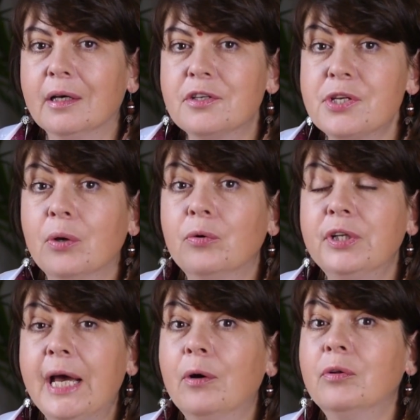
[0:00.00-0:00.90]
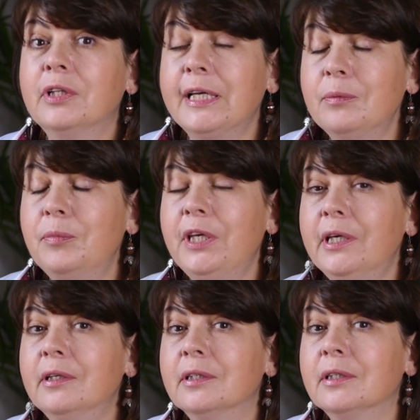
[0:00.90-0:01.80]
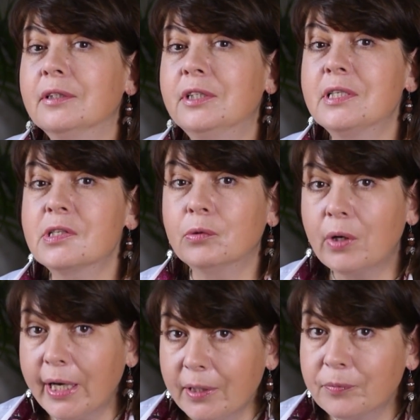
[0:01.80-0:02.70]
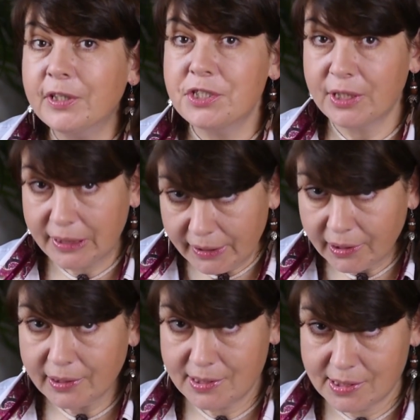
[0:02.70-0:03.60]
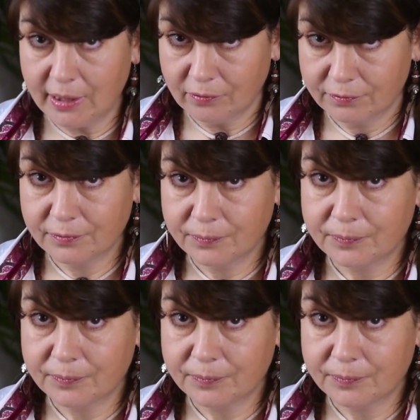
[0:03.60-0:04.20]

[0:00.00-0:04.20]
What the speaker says: So now let me describe the technique itself.